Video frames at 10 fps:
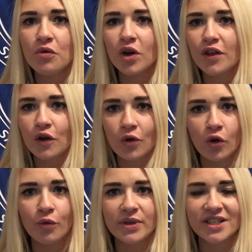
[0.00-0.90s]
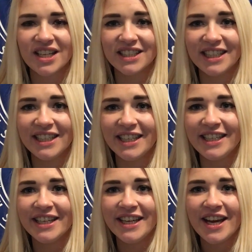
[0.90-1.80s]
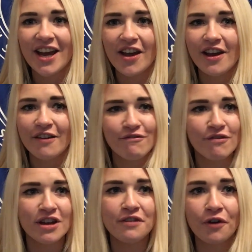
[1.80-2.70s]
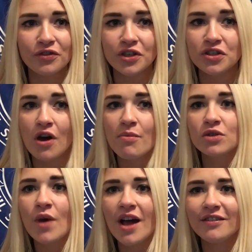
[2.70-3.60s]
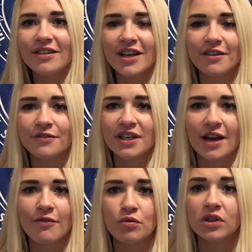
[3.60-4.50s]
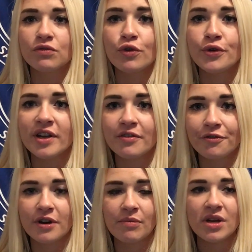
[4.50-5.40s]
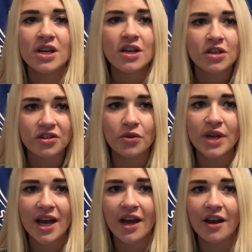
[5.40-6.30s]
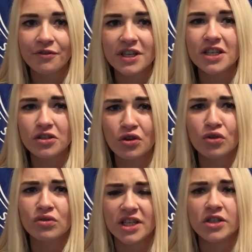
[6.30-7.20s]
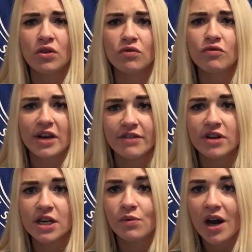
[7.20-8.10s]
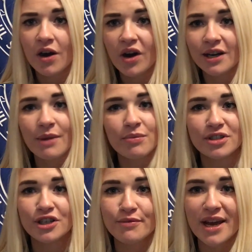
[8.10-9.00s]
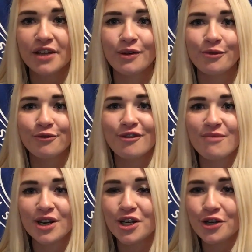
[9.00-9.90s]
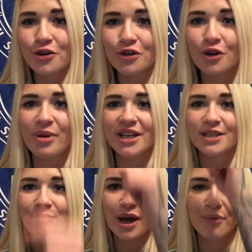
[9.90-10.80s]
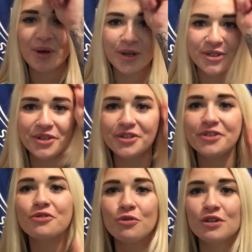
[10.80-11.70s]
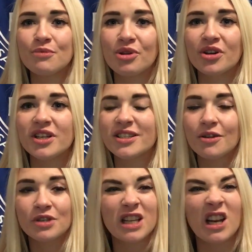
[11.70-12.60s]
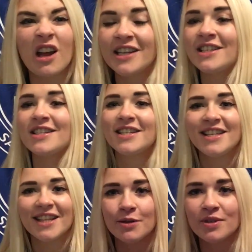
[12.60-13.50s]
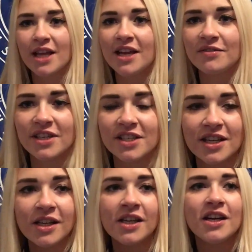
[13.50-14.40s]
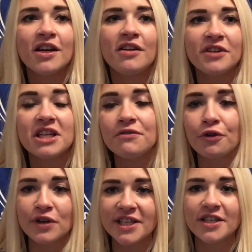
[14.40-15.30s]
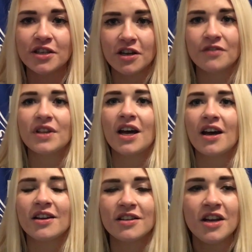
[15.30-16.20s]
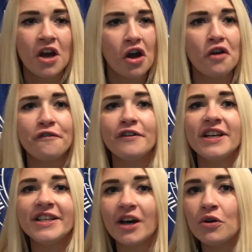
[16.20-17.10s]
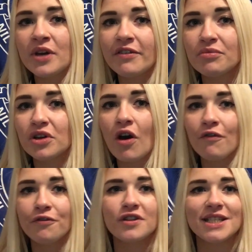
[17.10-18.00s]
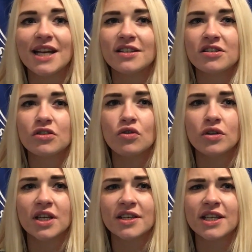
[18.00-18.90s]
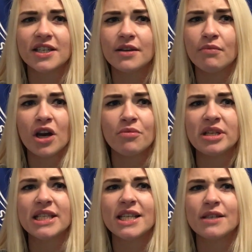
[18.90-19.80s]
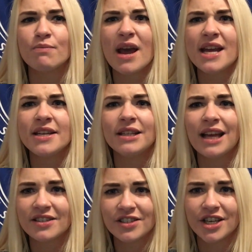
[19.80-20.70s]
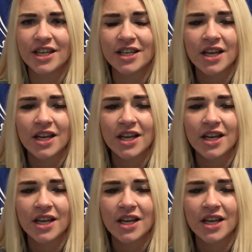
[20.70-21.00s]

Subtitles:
at the club is clearly really fond of Tom as well, and I think everyone's rooting for him. So yeah, I think he's done really, really well, and I'm absolutely made up for him. And you couldn't have picked a better person to score, to be honest. I was delighted to see that it was Davis. I think he thoroughly deserved that, and hopefully that will give him the confidence. He hadn't scored, I think it might have been since May last year.